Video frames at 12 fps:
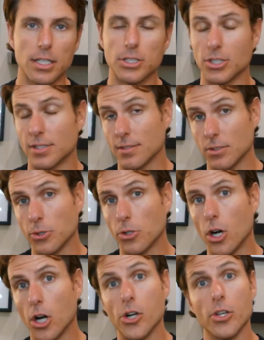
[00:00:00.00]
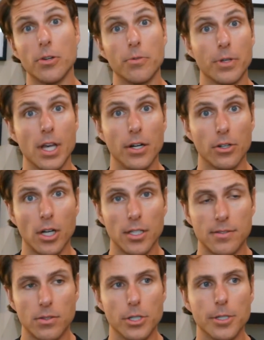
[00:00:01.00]
it just is a little harder than if we held
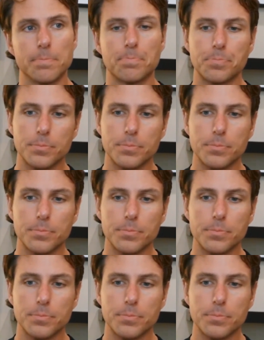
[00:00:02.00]
on to it